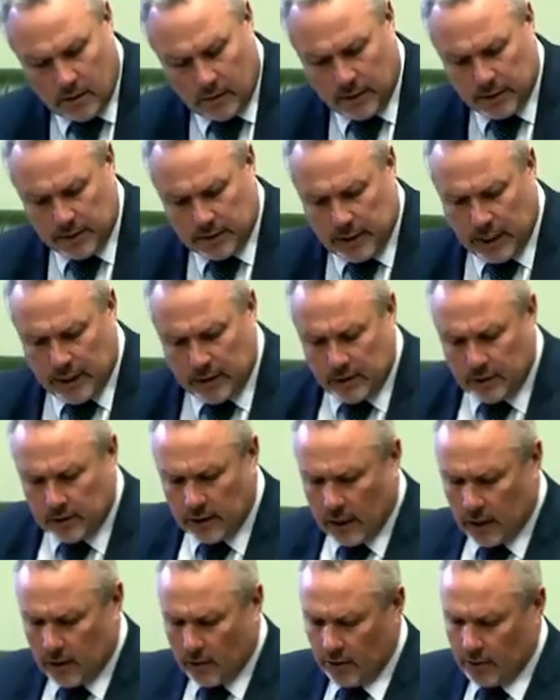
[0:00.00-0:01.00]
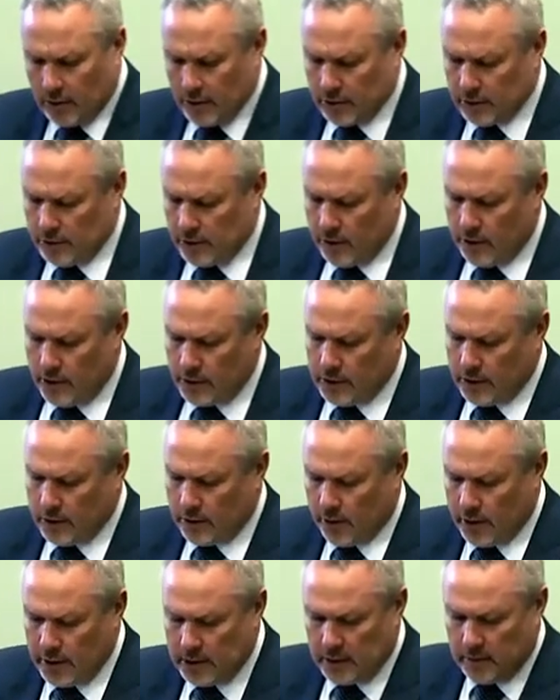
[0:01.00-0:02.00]
When detention no longer deters
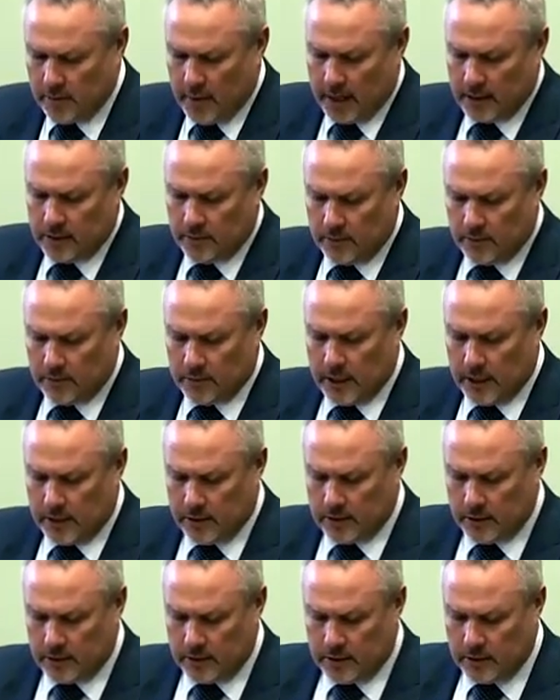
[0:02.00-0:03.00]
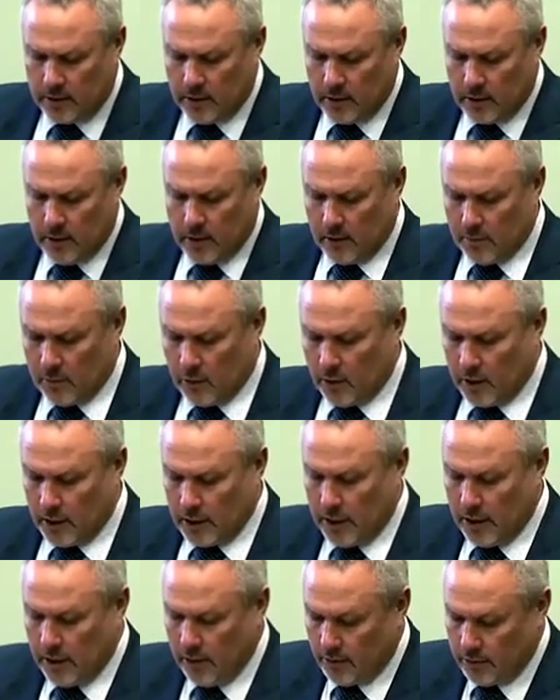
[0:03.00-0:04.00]
increasing maximum sentences by
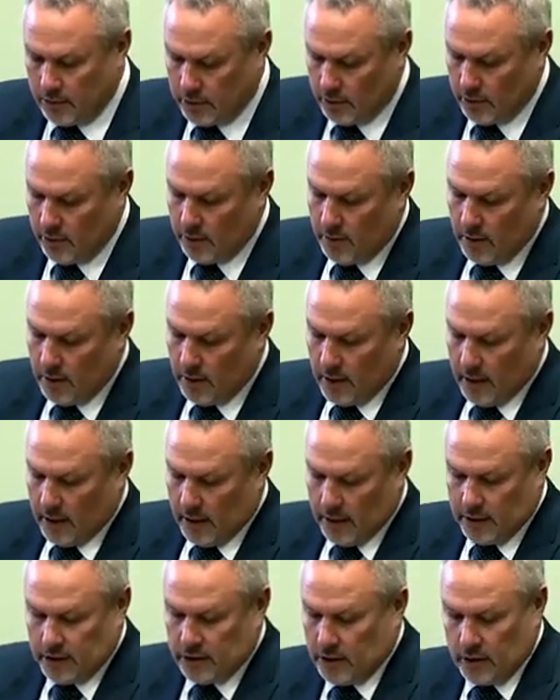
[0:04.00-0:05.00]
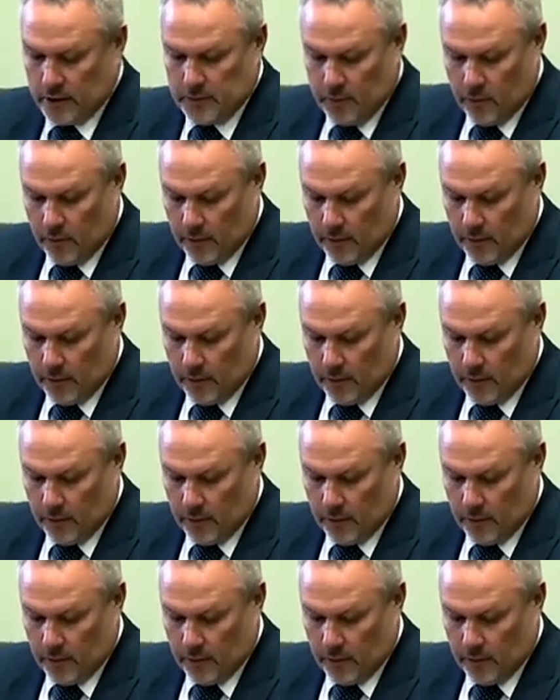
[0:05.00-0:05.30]
a year or two, it's just